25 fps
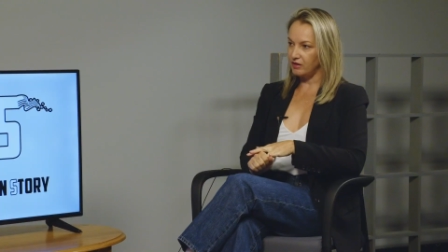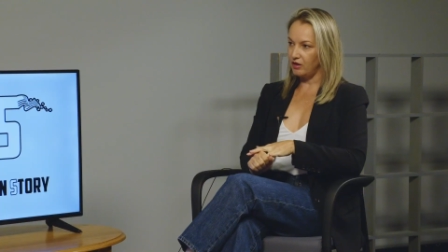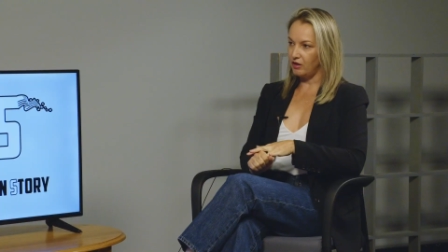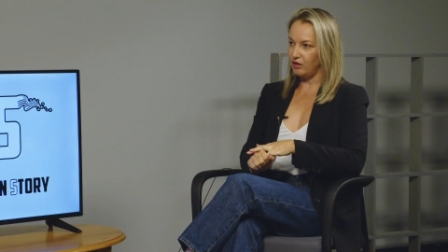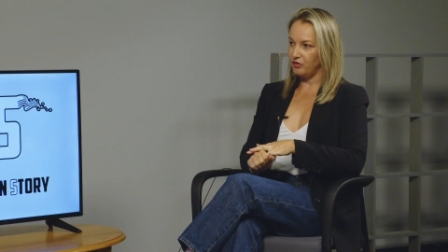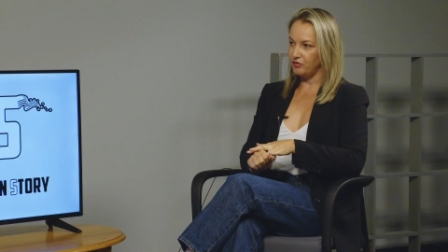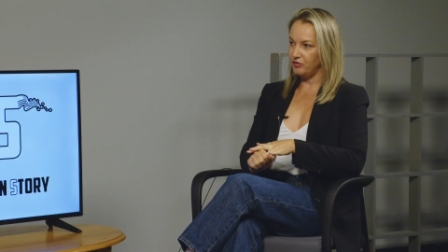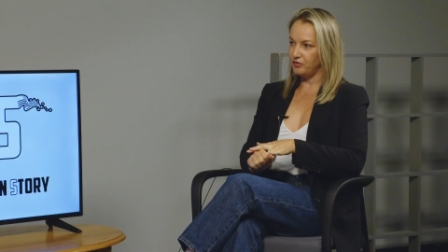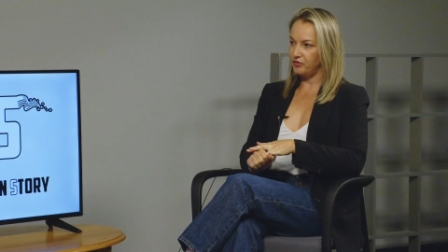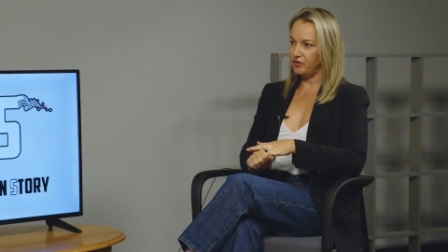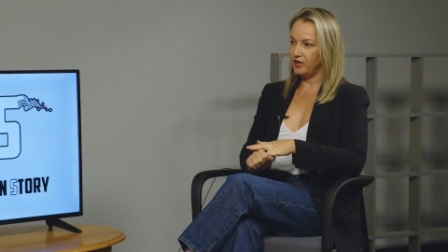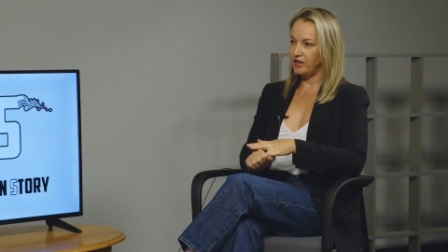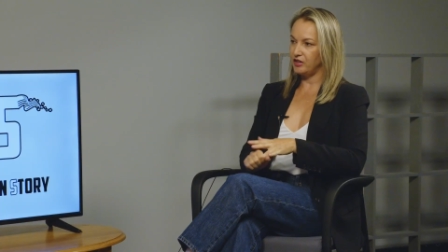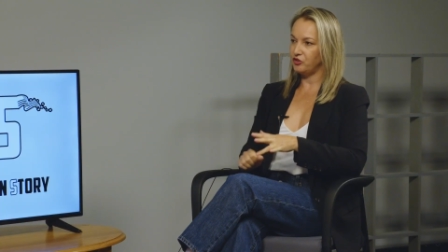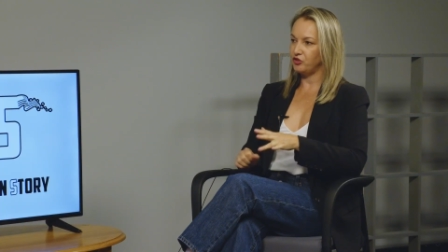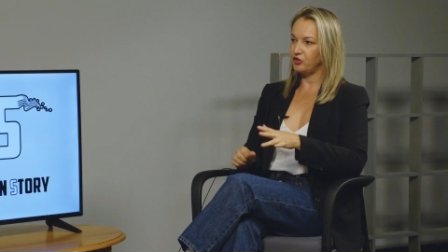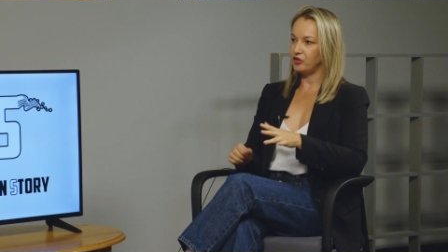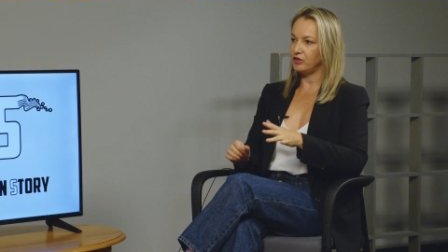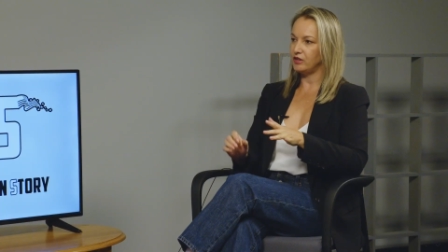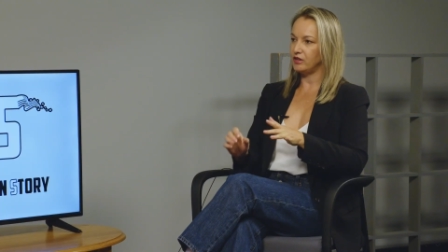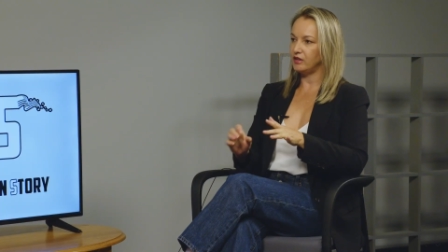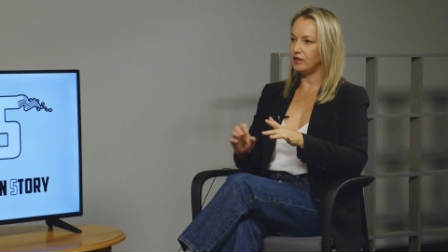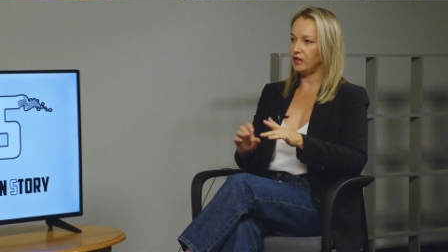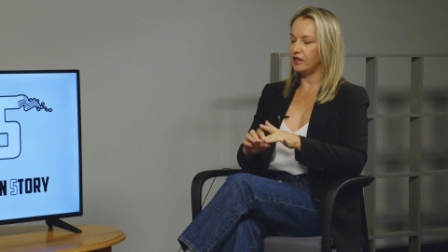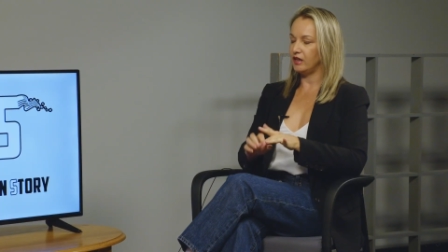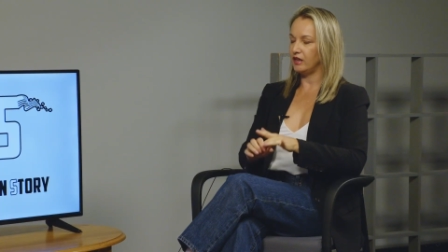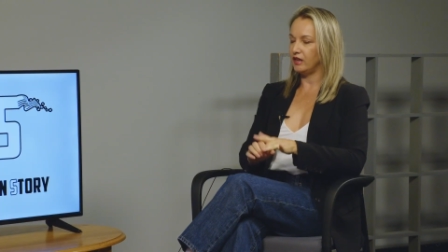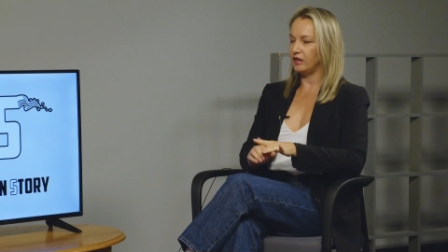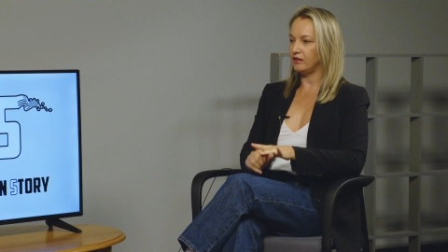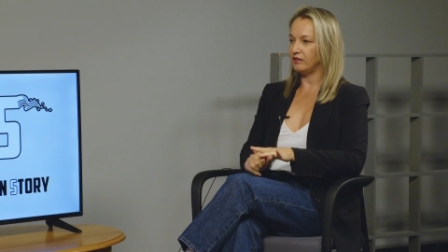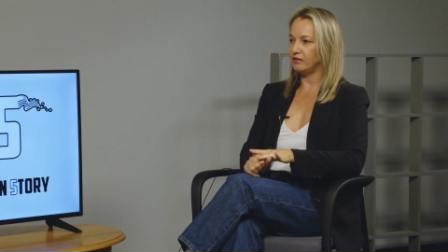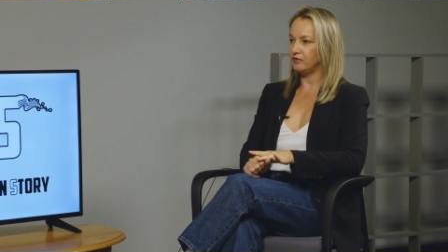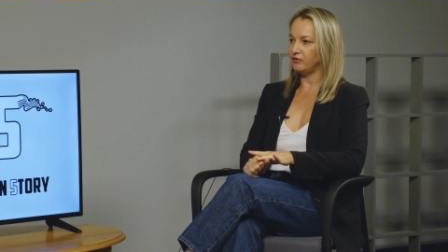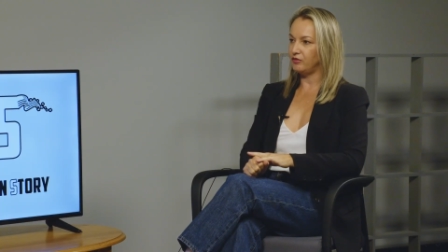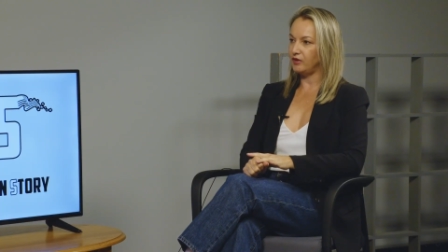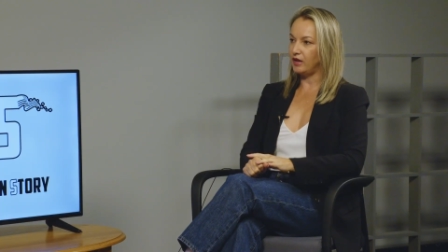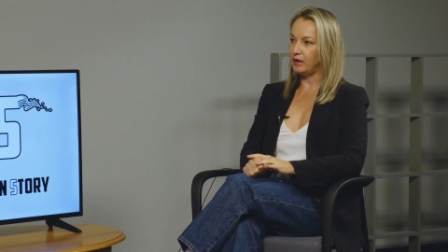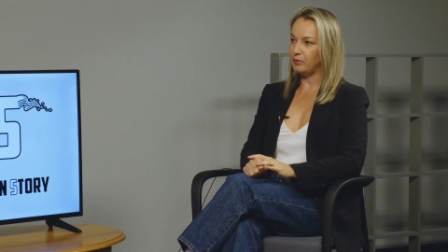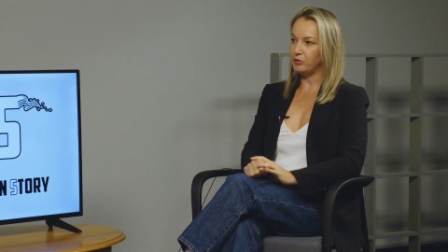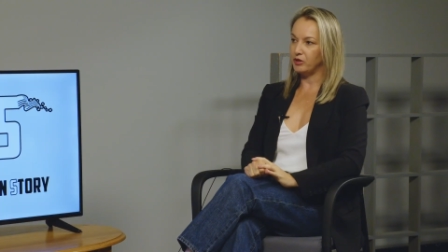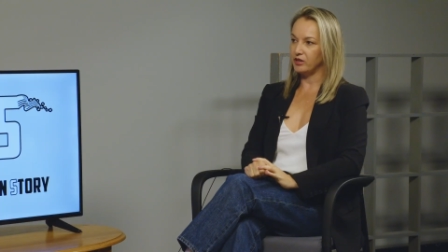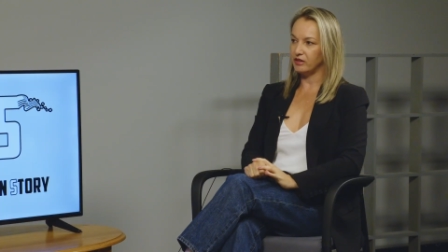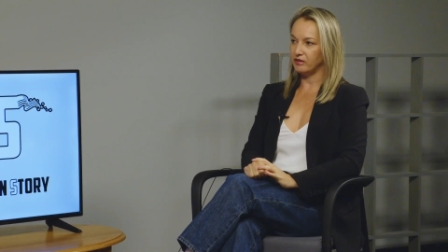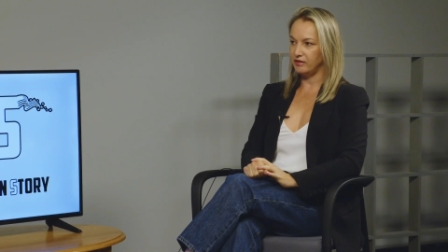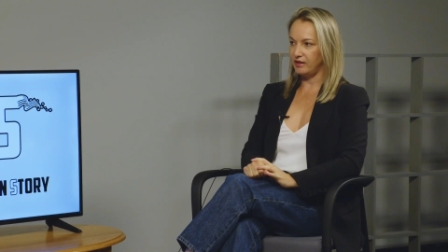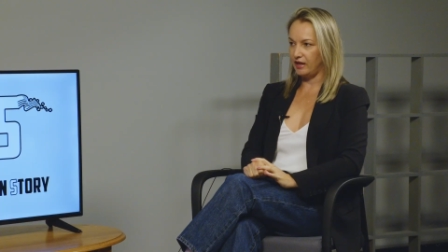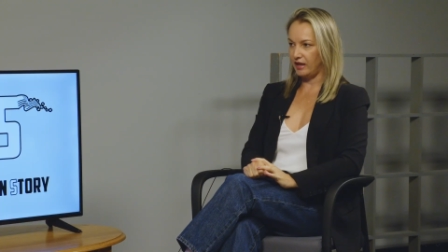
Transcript: of fashion, and fabric